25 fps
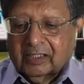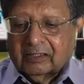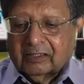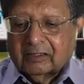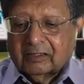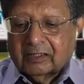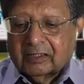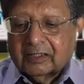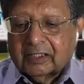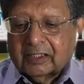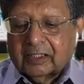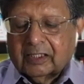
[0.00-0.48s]

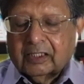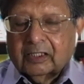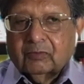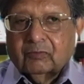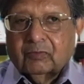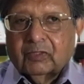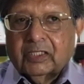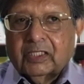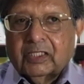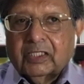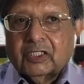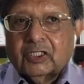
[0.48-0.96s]
The second
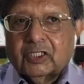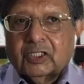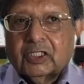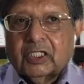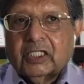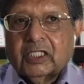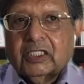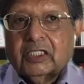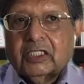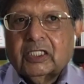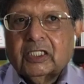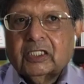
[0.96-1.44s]
one is
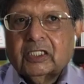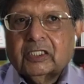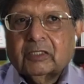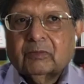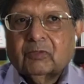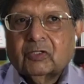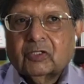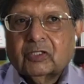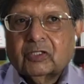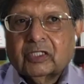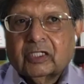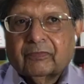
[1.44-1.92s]
changing
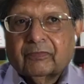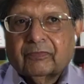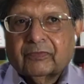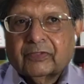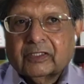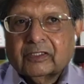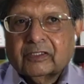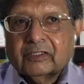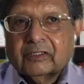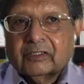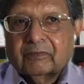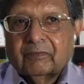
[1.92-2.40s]

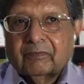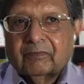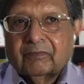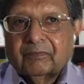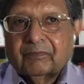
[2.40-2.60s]
demographics.